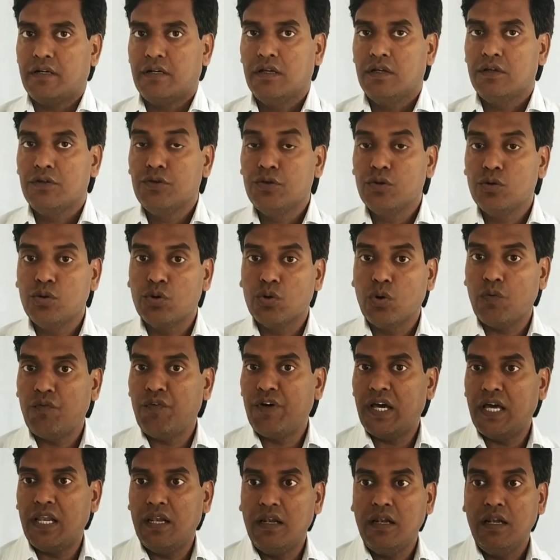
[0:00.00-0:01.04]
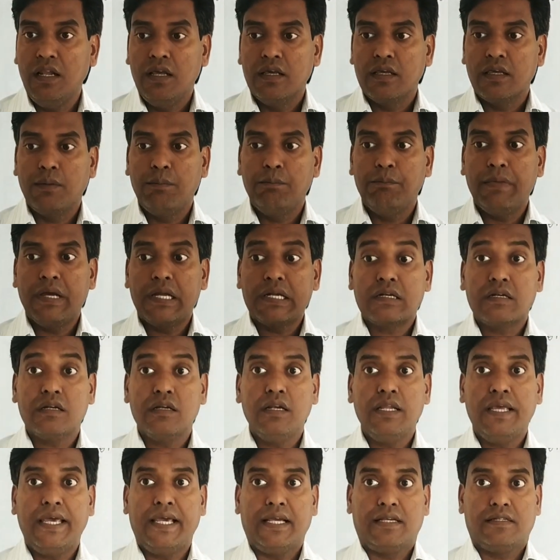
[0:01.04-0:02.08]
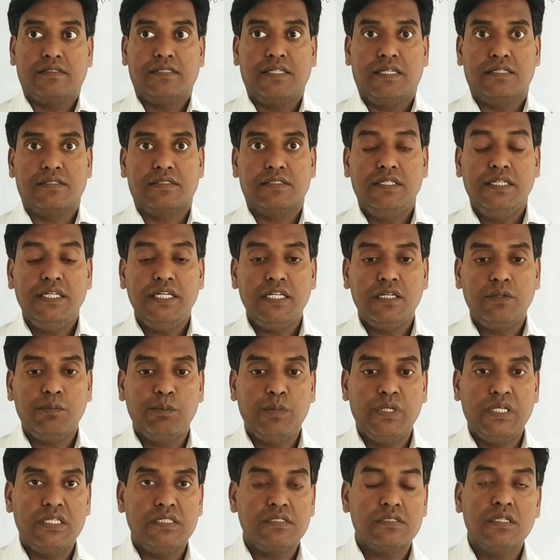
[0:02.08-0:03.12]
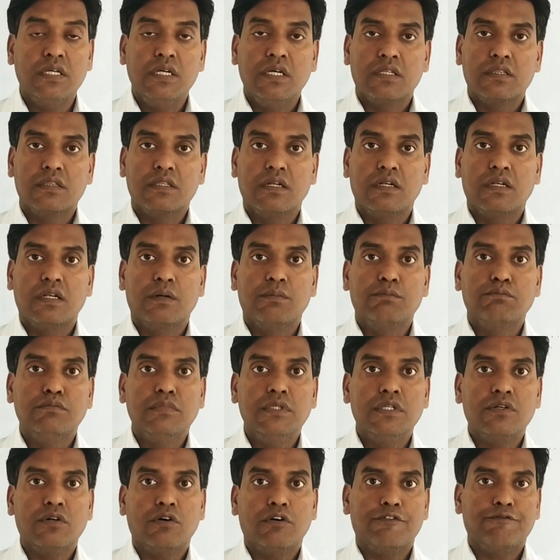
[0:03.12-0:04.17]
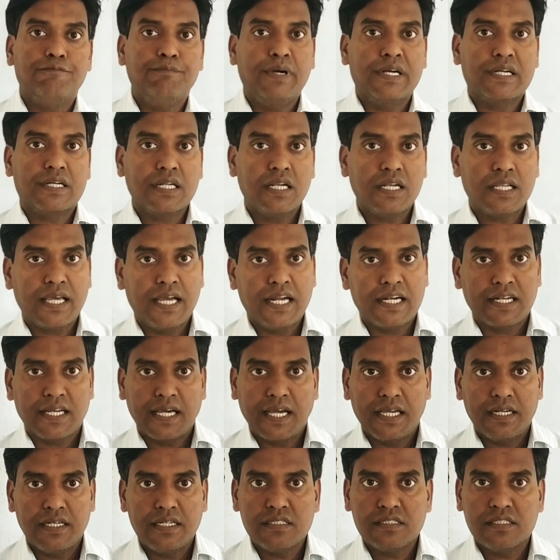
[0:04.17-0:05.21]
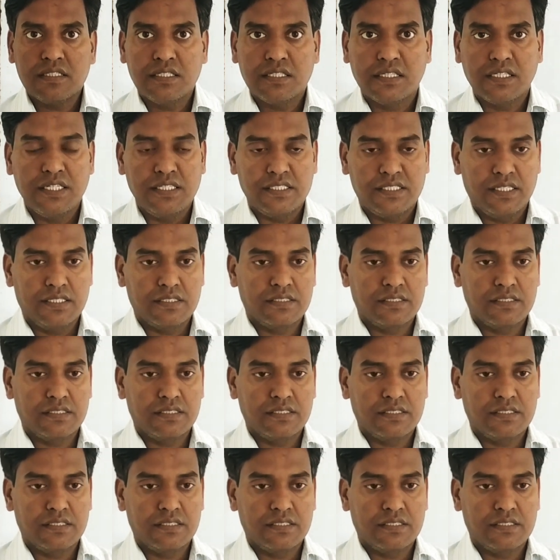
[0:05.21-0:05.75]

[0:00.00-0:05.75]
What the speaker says: You know well, metal excess, it means the number of metal cations increases.